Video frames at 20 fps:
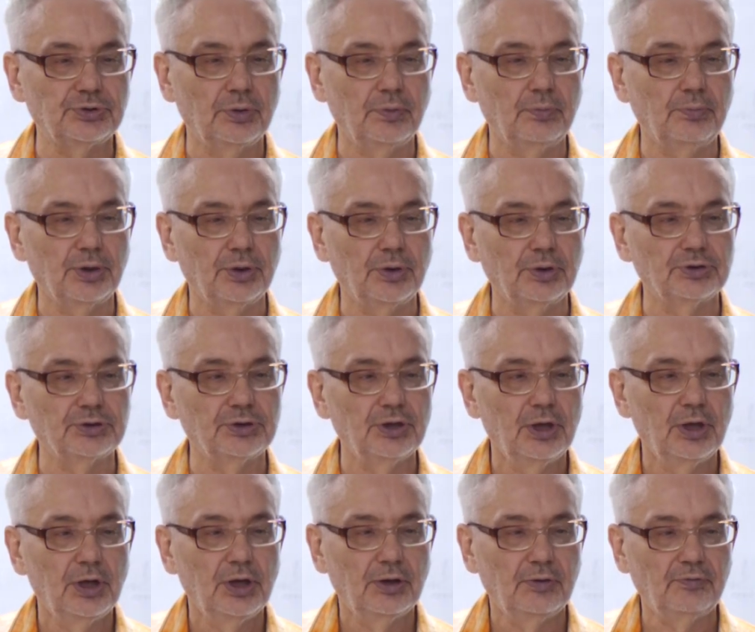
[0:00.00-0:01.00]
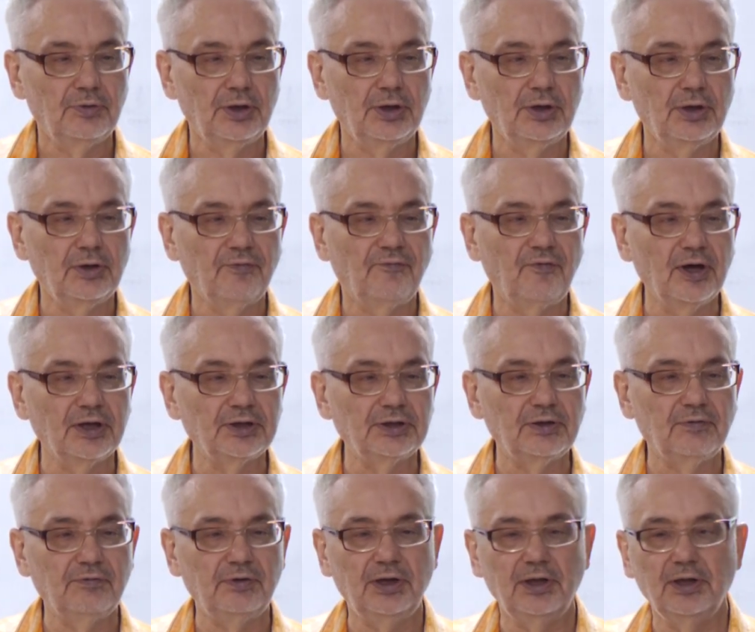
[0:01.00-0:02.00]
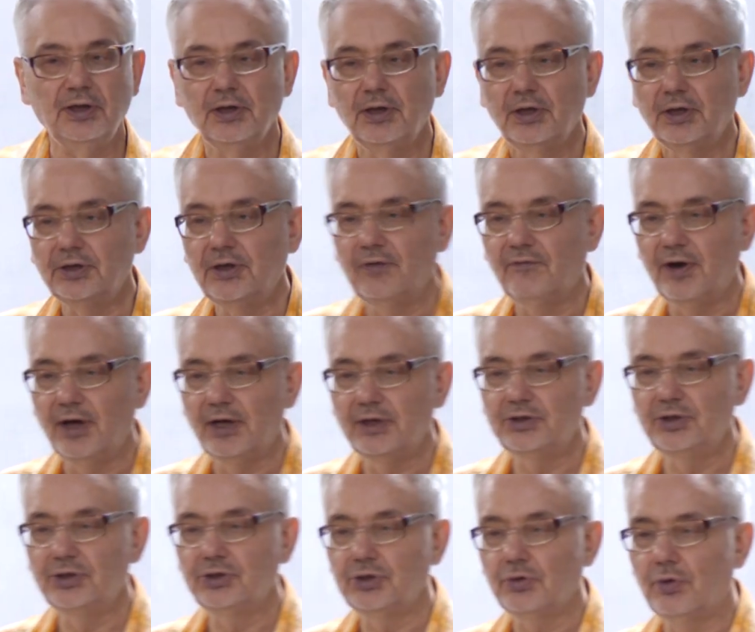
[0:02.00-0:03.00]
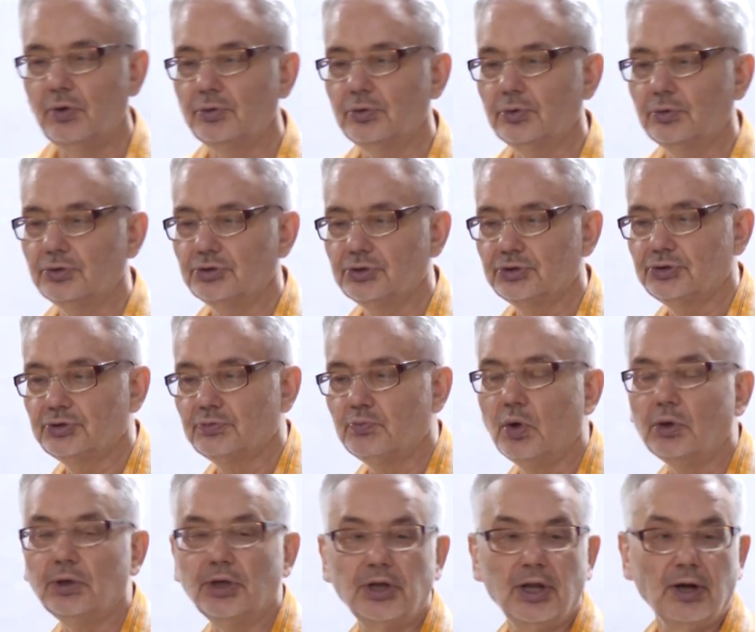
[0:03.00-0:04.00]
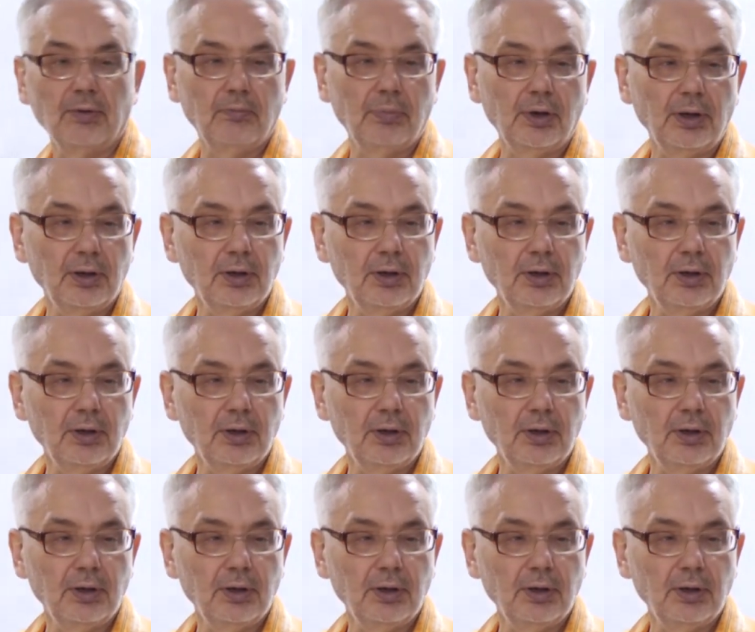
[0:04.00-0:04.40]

term, because we effectively divide it on smaller number.